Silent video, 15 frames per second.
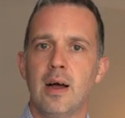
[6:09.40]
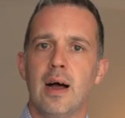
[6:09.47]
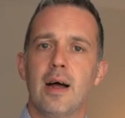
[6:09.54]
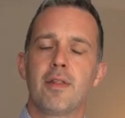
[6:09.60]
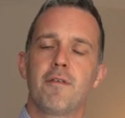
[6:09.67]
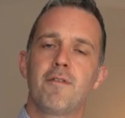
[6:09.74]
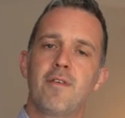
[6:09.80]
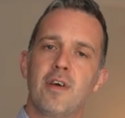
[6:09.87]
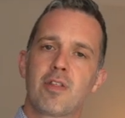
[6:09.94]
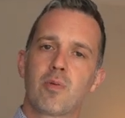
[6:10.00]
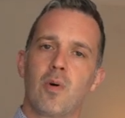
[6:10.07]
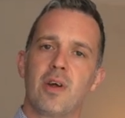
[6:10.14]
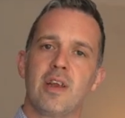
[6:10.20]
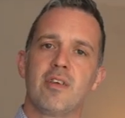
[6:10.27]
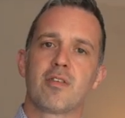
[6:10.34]
And the fifth
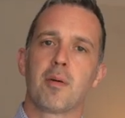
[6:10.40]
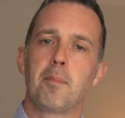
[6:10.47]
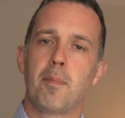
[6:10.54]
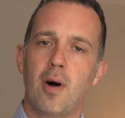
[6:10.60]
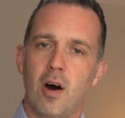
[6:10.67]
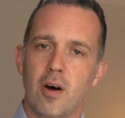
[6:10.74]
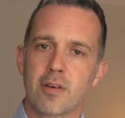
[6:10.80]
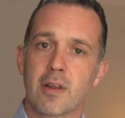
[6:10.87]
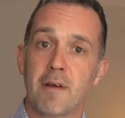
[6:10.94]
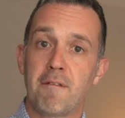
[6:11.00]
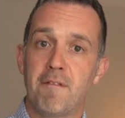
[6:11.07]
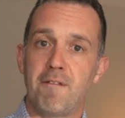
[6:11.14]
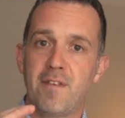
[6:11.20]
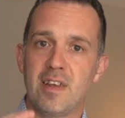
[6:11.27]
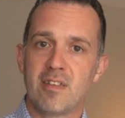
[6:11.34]
one is a marked
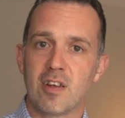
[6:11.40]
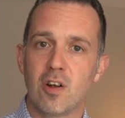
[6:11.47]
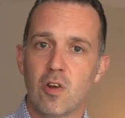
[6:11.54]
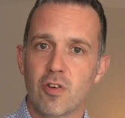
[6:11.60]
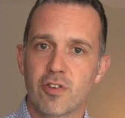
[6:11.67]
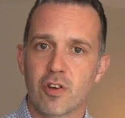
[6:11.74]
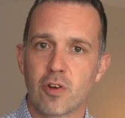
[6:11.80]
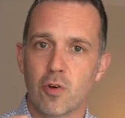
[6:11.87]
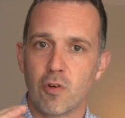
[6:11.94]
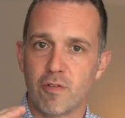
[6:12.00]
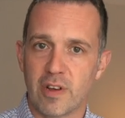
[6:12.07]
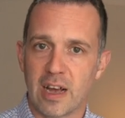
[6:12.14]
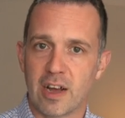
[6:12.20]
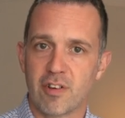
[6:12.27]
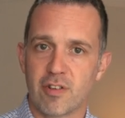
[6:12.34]
physiological
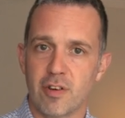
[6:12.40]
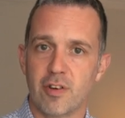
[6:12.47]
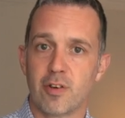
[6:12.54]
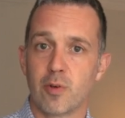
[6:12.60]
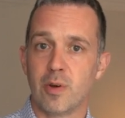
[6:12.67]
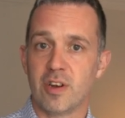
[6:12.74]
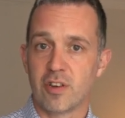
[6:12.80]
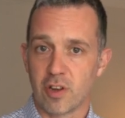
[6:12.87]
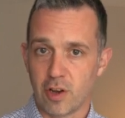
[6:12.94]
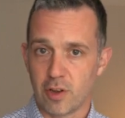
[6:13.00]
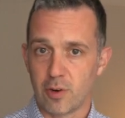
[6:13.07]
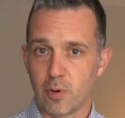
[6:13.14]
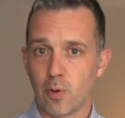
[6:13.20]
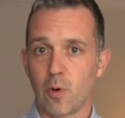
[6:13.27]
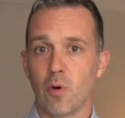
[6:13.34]
reaction to
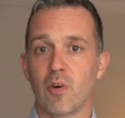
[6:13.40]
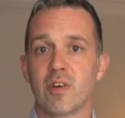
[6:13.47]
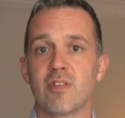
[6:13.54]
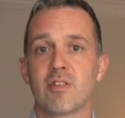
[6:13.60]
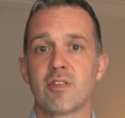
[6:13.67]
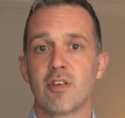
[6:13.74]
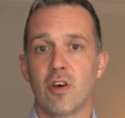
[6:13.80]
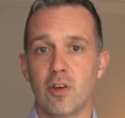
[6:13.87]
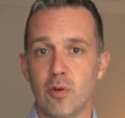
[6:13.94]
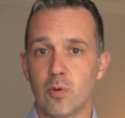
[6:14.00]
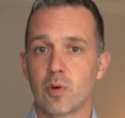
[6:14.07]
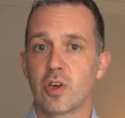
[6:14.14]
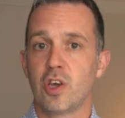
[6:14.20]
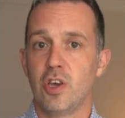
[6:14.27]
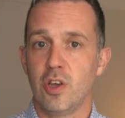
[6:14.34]
internal or external
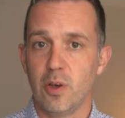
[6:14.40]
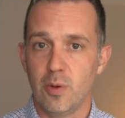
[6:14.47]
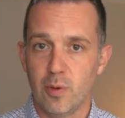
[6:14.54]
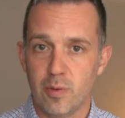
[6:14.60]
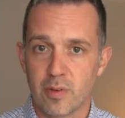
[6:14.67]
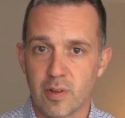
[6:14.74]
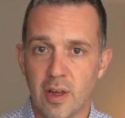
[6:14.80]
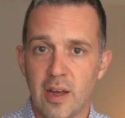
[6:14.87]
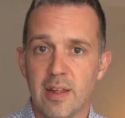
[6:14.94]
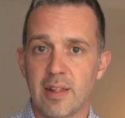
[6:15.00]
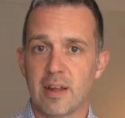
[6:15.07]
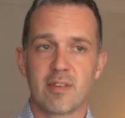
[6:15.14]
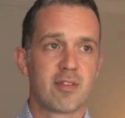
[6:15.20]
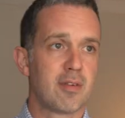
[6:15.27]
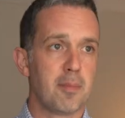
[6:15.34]
cues
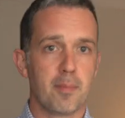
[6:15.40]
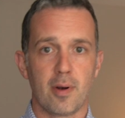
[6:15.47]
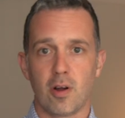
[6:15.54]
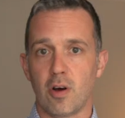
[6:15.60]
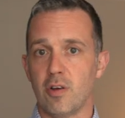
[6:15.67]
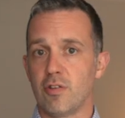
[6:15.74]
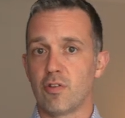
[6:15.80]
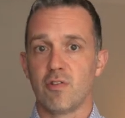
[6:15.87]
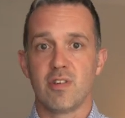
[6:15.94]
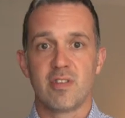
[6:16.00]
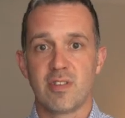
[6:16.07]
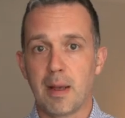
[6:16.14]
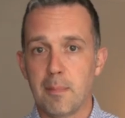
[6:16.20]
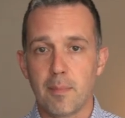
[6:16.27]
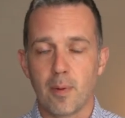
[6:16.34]
that symbolize or
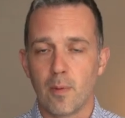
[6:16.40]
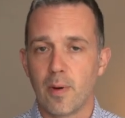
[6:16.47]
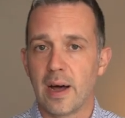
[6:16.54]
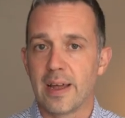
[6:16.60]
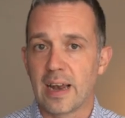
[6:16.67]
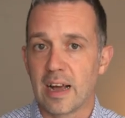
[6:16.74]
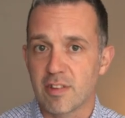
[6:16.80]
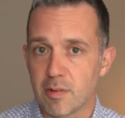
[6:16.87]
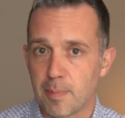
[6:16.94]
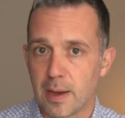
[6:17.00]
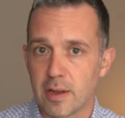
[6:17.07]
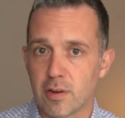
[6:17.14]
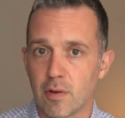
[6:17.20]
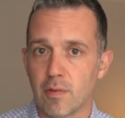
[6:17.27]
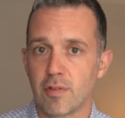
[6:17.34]
resemble an
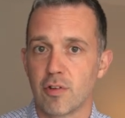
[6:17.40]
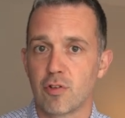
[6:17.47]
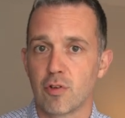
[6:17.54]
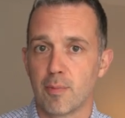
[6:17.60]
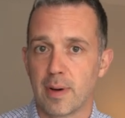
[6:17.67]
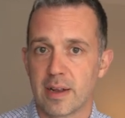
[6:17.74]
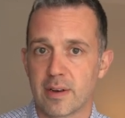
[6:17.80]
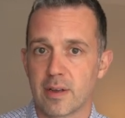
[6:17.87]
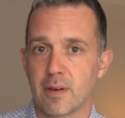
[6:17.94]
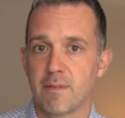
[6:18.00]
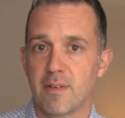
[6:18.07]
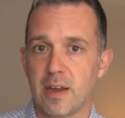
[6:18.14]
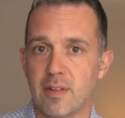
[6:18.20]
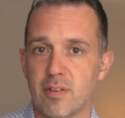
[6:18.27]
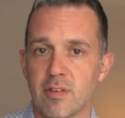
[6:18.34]
aspect of the traumatic
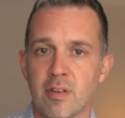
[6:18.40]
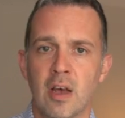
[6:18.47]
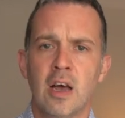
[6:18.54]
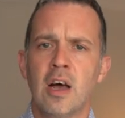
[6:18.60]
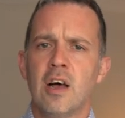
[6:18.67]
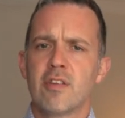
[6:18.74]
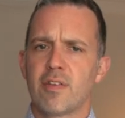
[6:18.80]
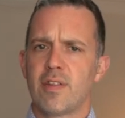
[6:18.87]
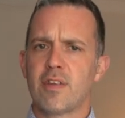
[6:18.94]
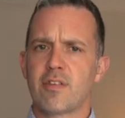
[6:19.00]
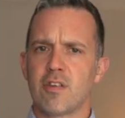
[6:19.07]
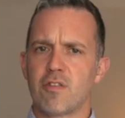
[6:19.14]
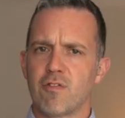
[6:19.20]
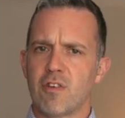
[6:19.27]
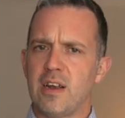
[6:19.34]
events. So this
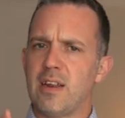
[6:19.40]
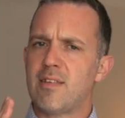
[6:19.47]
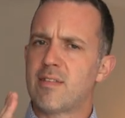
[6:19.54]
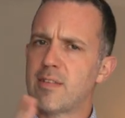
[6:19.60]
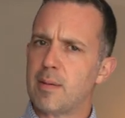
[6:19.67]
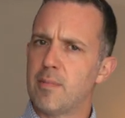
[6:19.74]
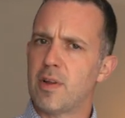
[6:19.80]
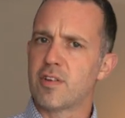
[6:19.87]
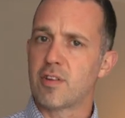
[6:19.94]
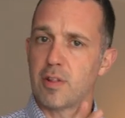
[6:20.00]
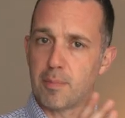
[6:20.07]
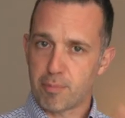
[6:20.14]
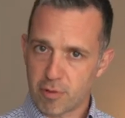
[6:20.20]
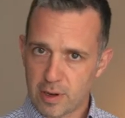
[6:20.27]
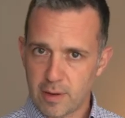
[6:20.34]
is really similar to the
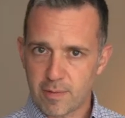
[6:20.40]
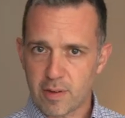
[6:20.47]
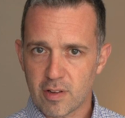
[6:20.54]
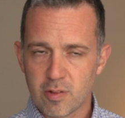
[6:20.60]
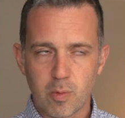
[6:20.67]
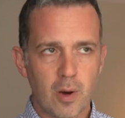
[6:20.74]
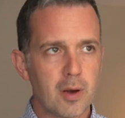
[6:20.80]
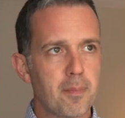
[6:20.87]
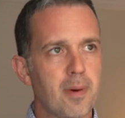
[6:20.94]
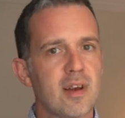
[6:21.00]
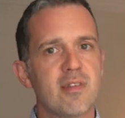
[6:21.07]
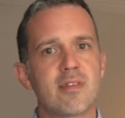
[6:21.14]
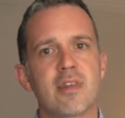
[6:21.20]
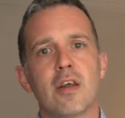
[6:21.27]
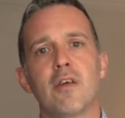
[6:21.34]
previous one, but
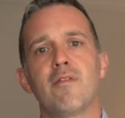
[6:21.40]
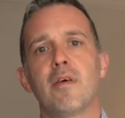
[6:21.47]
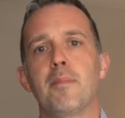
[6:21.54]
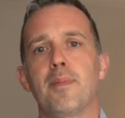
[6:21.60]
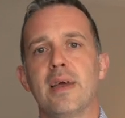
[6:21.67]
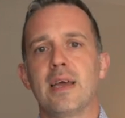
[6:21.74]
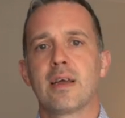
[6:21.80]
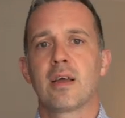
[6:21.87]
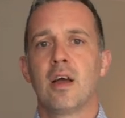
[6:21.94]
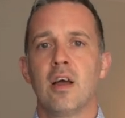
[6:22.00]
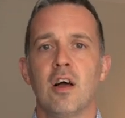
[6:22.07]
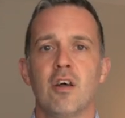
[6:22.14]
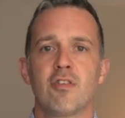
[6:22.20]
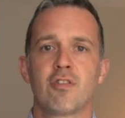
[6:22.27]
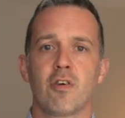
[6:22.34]
instead of it being
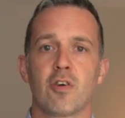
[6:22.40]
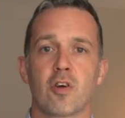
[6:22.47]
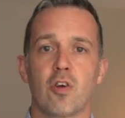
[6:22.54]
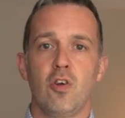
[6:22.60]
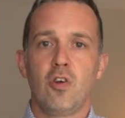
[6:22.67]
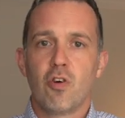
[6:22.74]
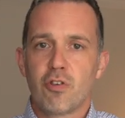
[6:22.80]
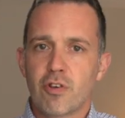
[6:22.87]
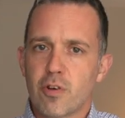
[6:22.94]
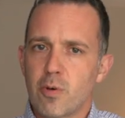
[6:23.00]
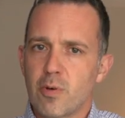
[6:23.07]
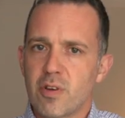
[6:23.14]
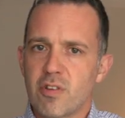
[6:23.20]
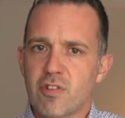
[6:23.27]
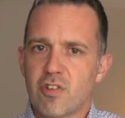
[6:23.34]
psychological
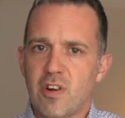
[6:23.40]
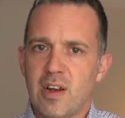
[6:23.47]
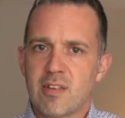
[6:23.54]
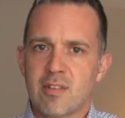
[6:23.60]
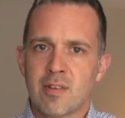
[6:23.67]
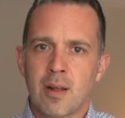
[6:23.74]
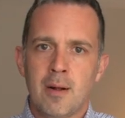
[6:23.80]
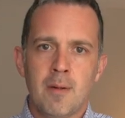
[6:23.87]
distress,